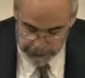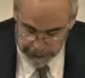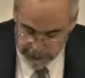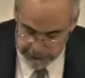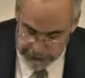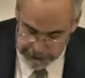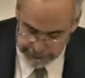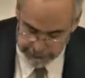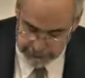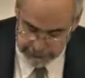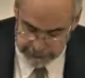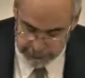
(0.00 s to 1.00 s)
then religious
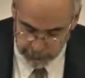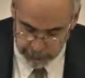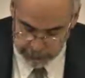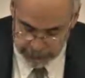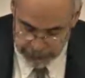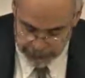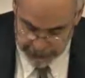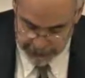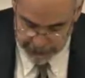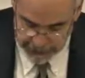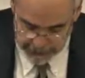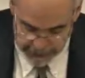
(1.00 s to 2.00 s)
freedom would be
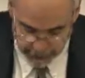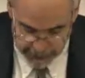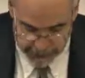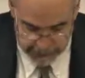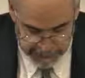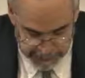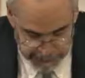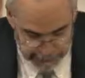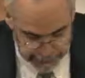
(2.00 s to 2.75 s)
treated as one of many